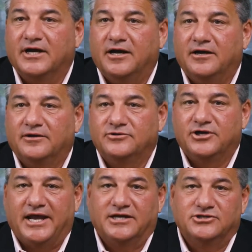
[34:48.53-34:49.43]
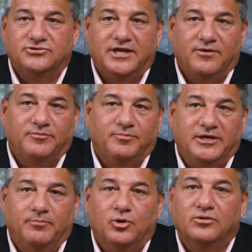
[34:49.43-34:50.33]
Uh, you can't do that with
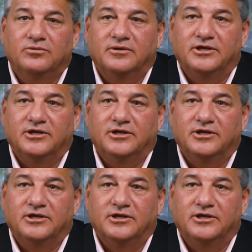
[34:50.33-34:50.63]
people.